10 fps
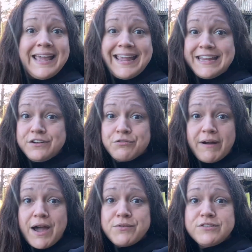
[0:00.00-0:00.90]
in
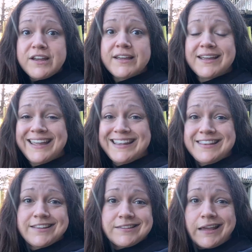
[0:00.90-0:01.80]
ground in
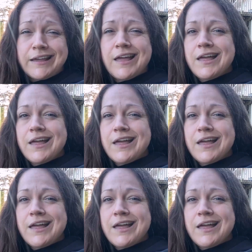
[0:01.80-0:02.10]
this like